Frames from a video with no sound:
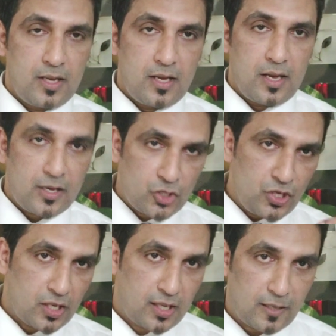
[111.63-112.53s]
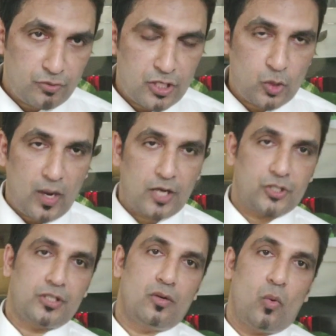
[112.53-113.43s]
Accent comes into
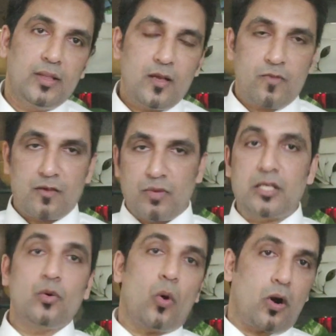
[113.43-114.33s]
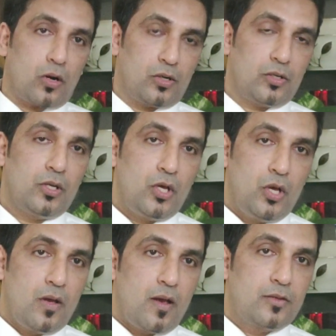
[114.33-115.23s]
action only when you are
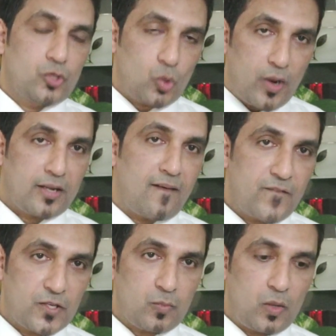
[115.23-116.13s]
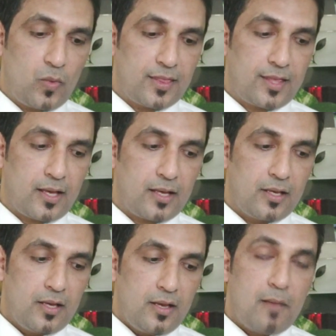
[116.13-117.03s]
quite comfortable with a
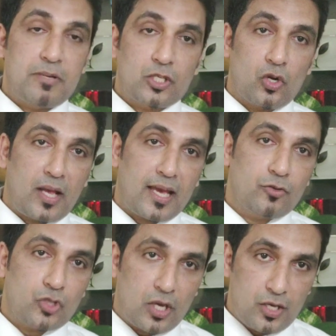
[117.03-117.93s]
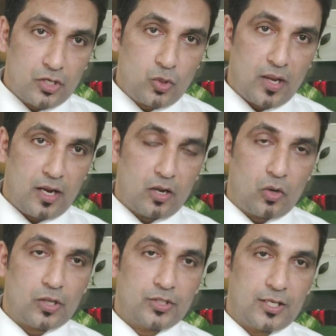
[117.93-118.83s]
particular language. To a
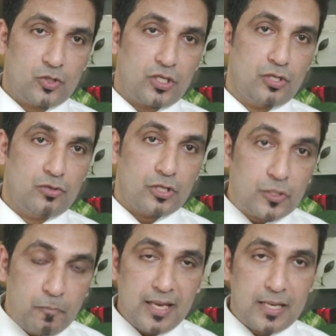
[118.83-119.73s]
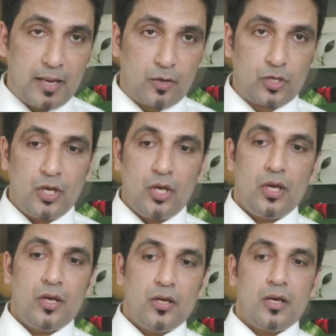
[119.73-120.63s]
large extent, you speak about
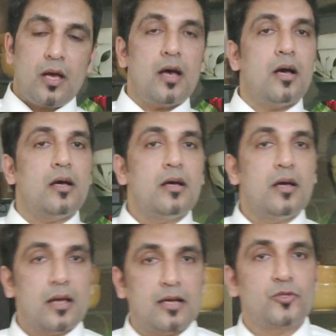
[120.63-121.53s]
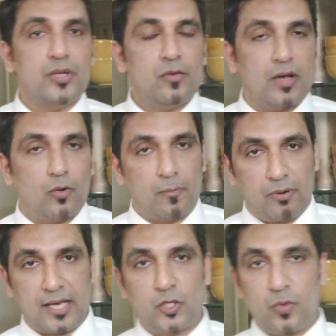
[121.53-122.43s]
a country or a
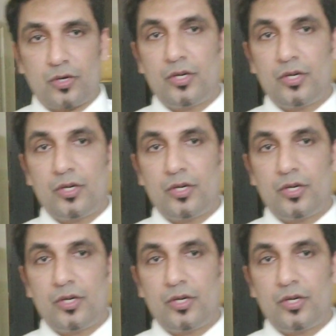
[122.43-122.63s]
place where